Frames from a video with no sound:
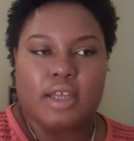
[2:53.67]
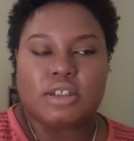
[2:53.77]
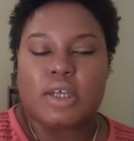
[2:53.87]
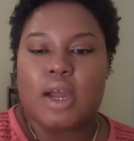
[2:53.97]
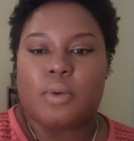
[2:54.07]
And
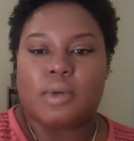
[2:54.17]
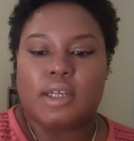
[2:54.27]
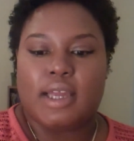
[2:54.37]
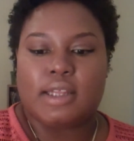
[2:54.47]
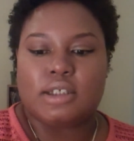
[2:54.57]
so I
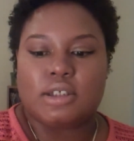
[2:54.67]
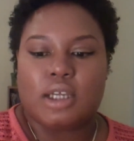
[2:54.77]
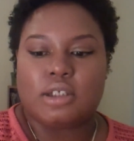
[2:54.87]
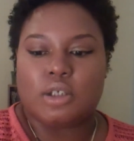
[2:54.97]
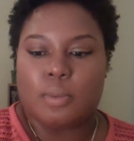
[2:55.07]
really had to
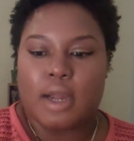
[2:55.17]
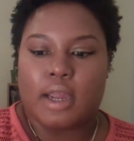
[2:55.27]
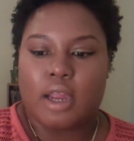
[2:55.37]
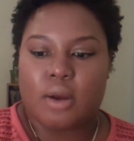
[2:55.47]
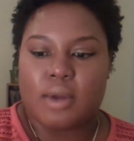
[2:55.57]
change up my
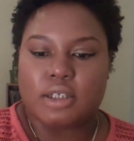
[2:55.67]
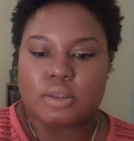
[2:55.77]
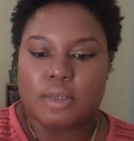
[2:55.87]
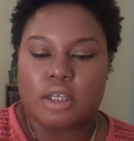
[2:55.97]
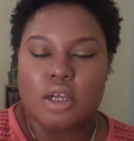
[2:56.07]
hair
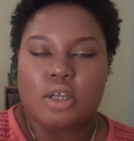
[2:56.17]
regimen